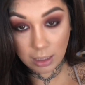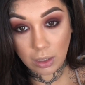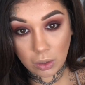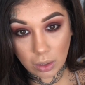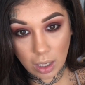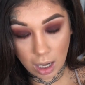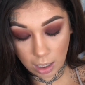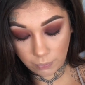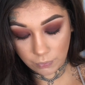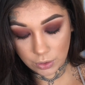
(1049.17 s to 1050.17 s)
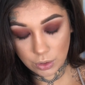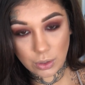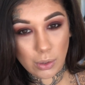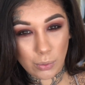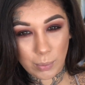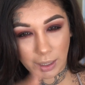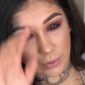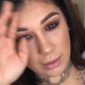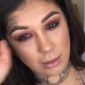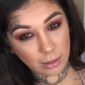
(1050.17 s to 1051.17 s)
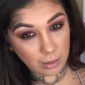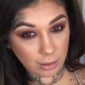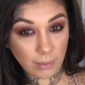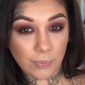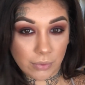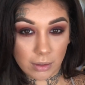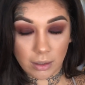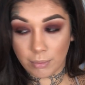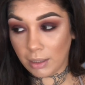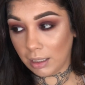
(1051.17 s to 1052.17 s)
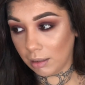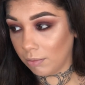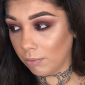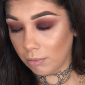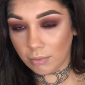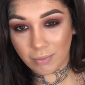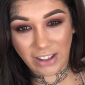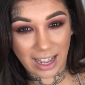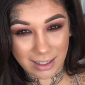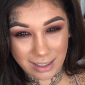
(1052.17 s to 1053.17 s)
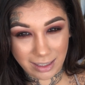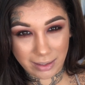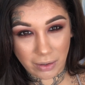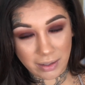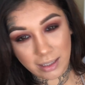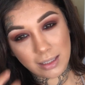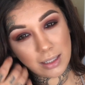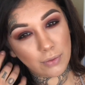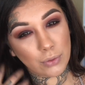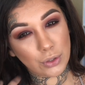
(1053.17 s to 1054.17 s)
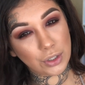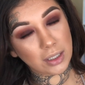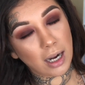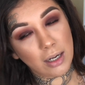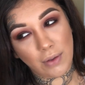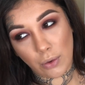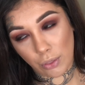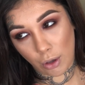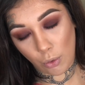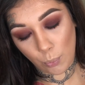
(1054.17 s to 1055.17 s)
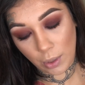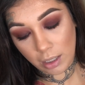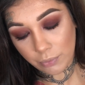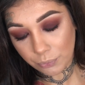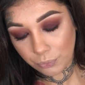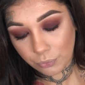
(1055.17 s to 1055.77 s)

in a loft, so my vanity and all that stuff was just kind of out in the open.